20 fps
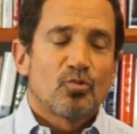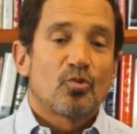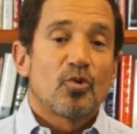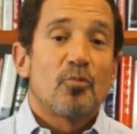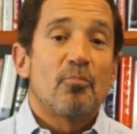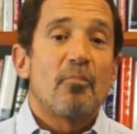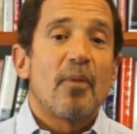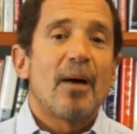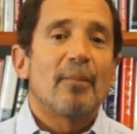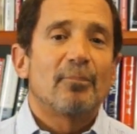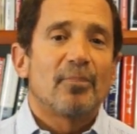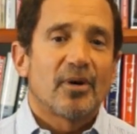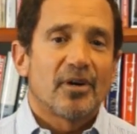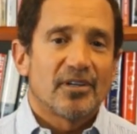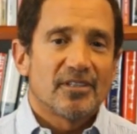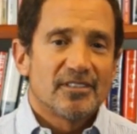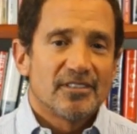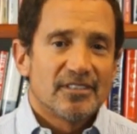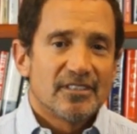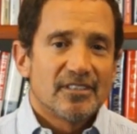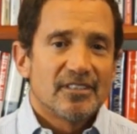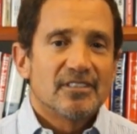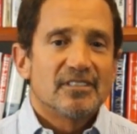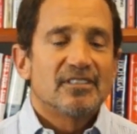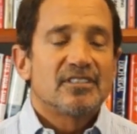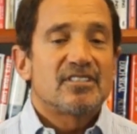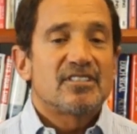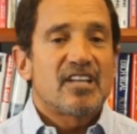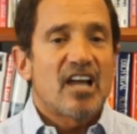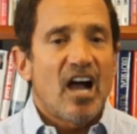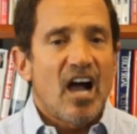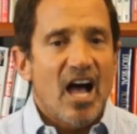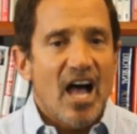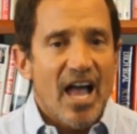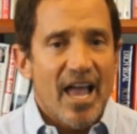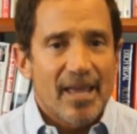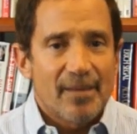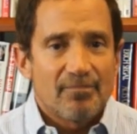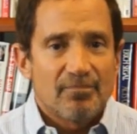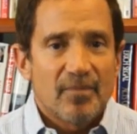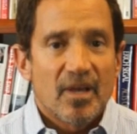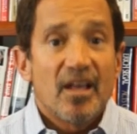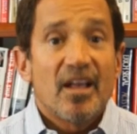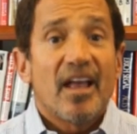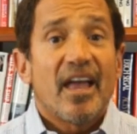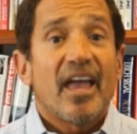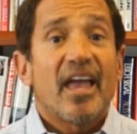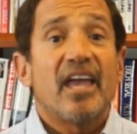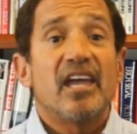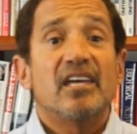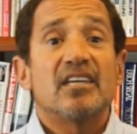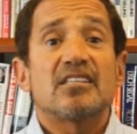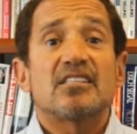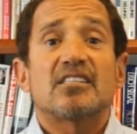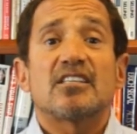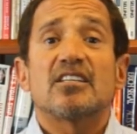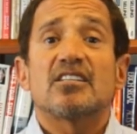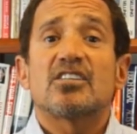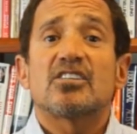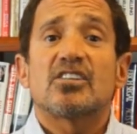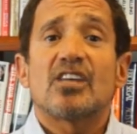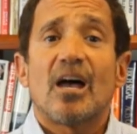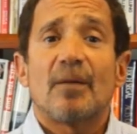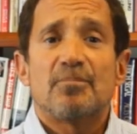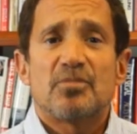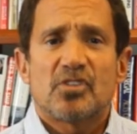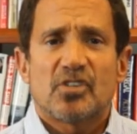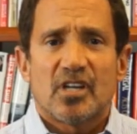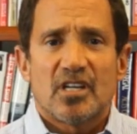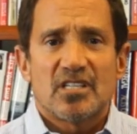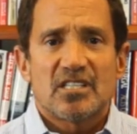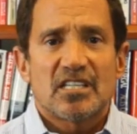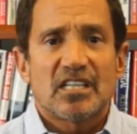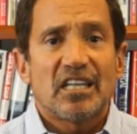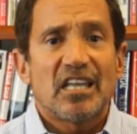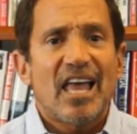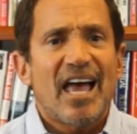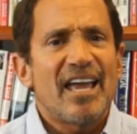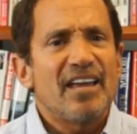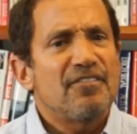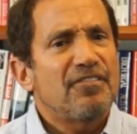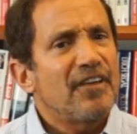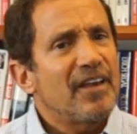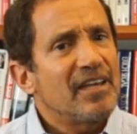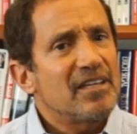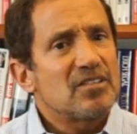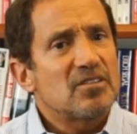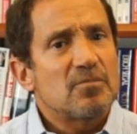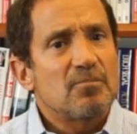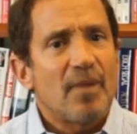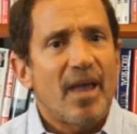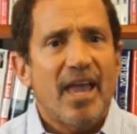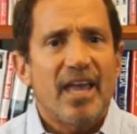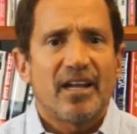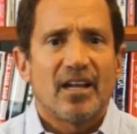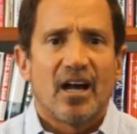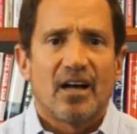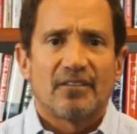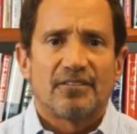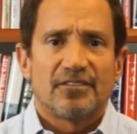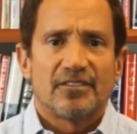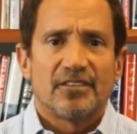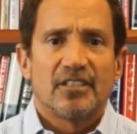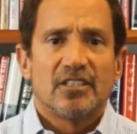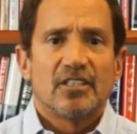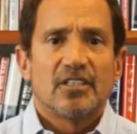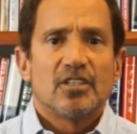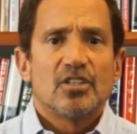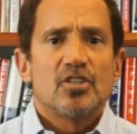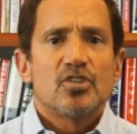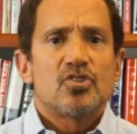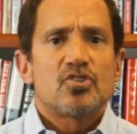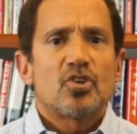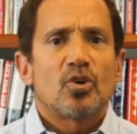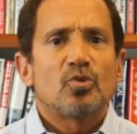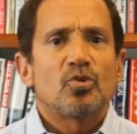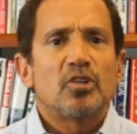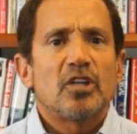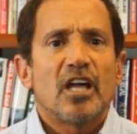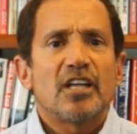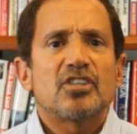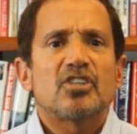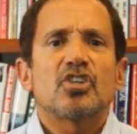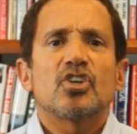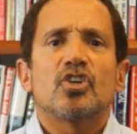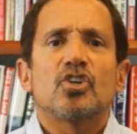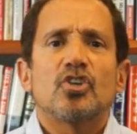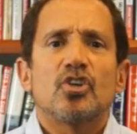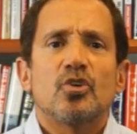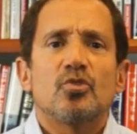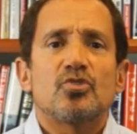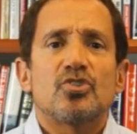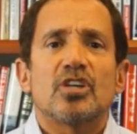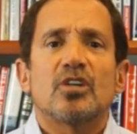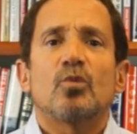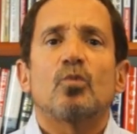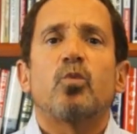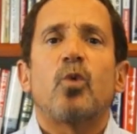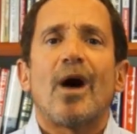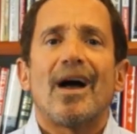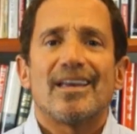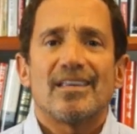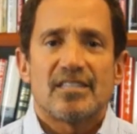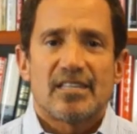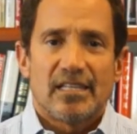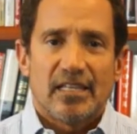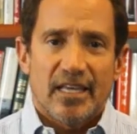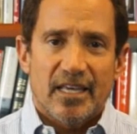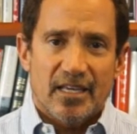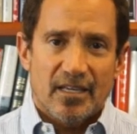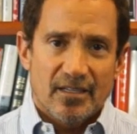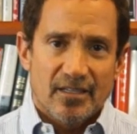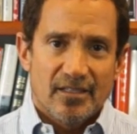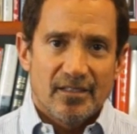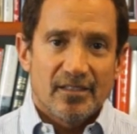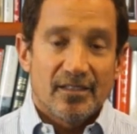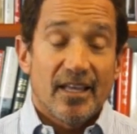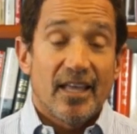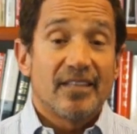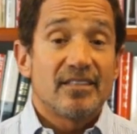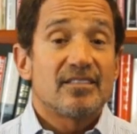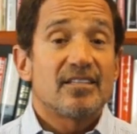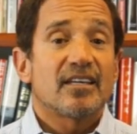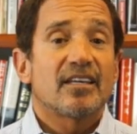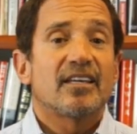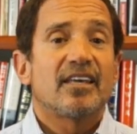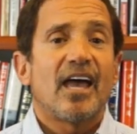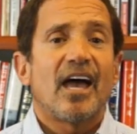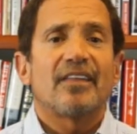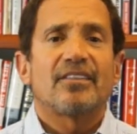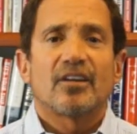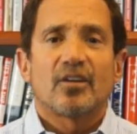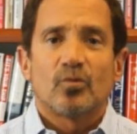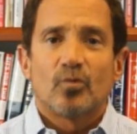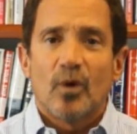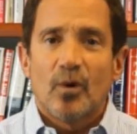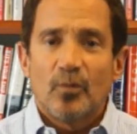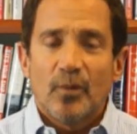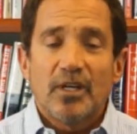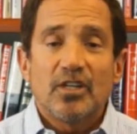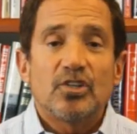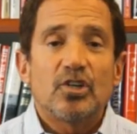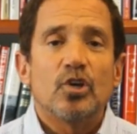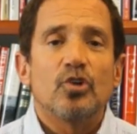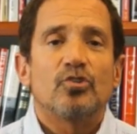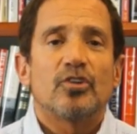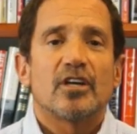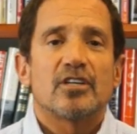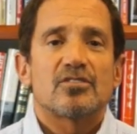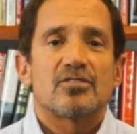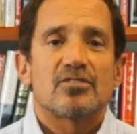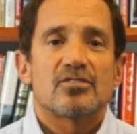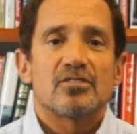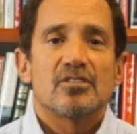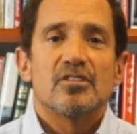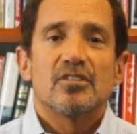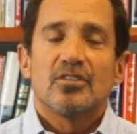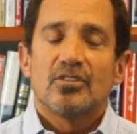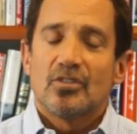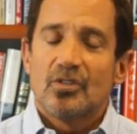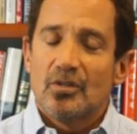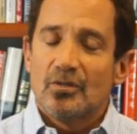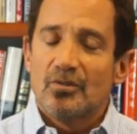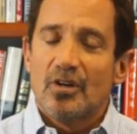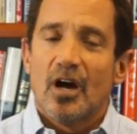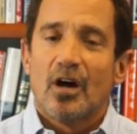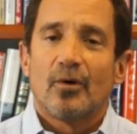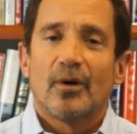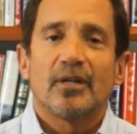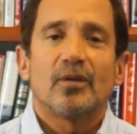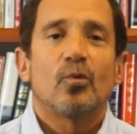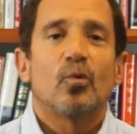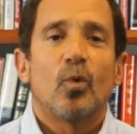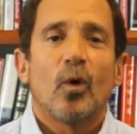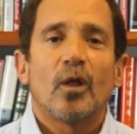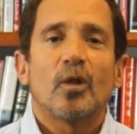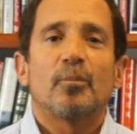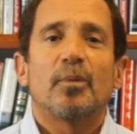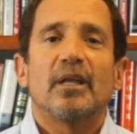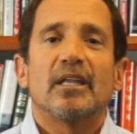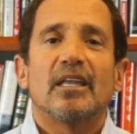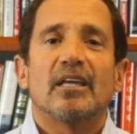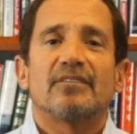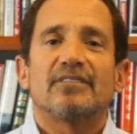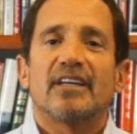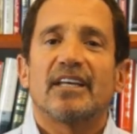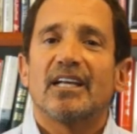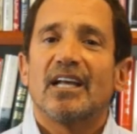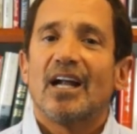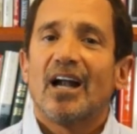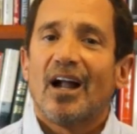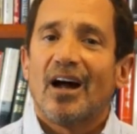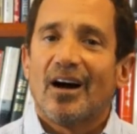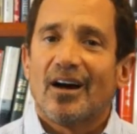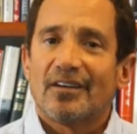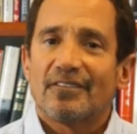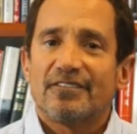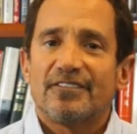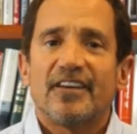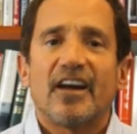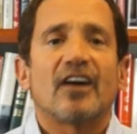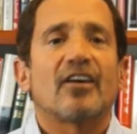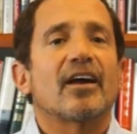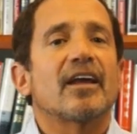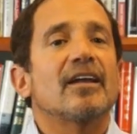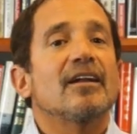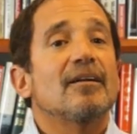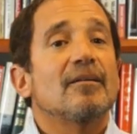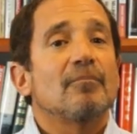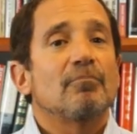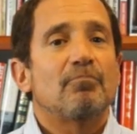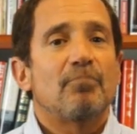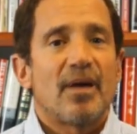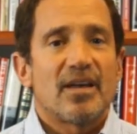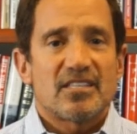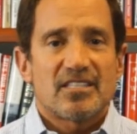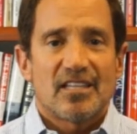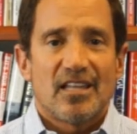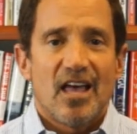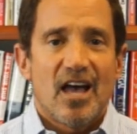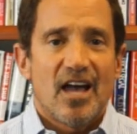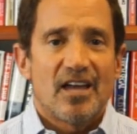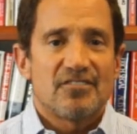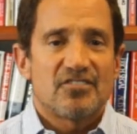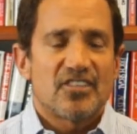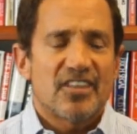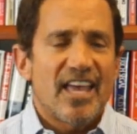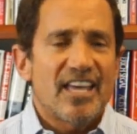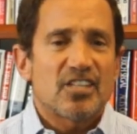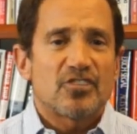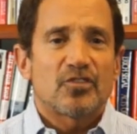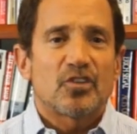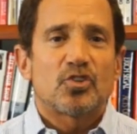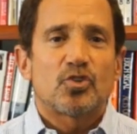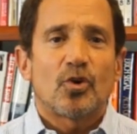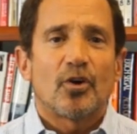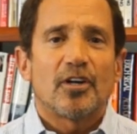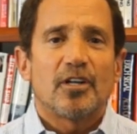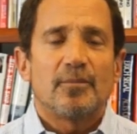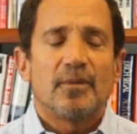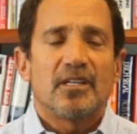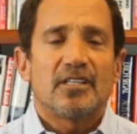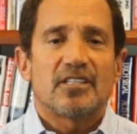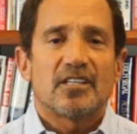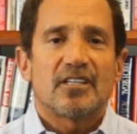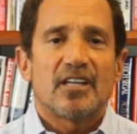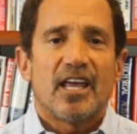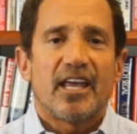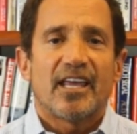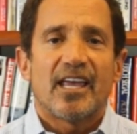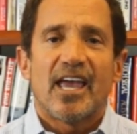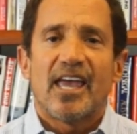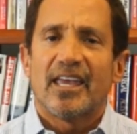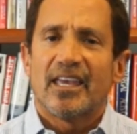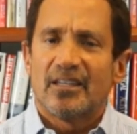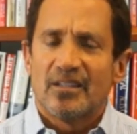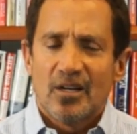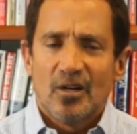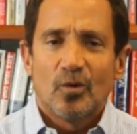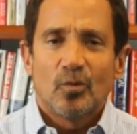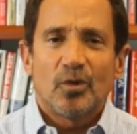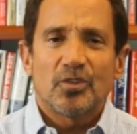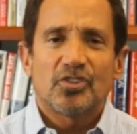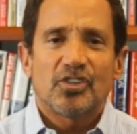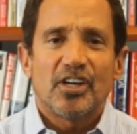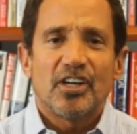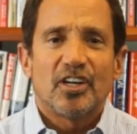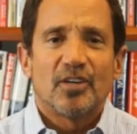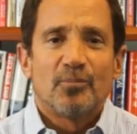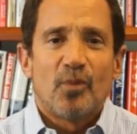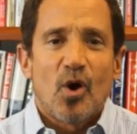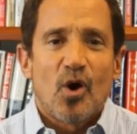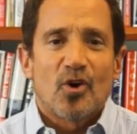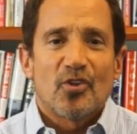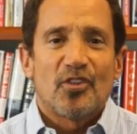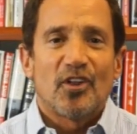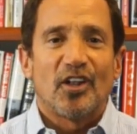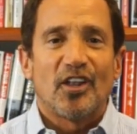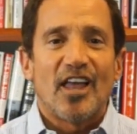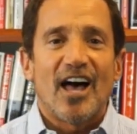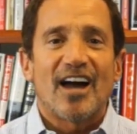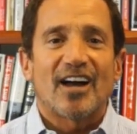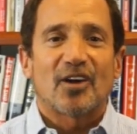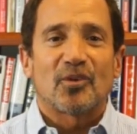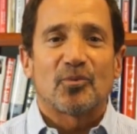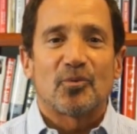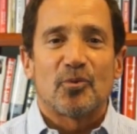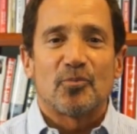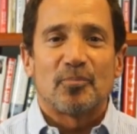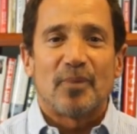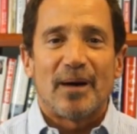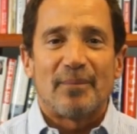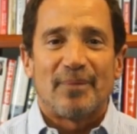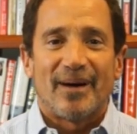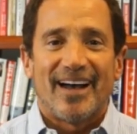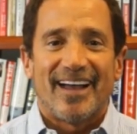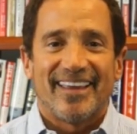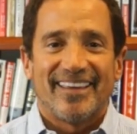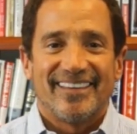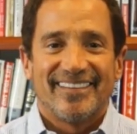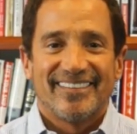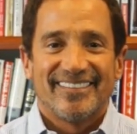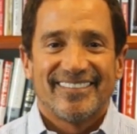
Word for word: Remember, time is the substance life is made of. So let's use it wisely. And together, when we do this, you know it, we'll be living our very best lives. Thanks for joining me today, gang, and we'll see you tomorrow in the locker room. Bye-bye.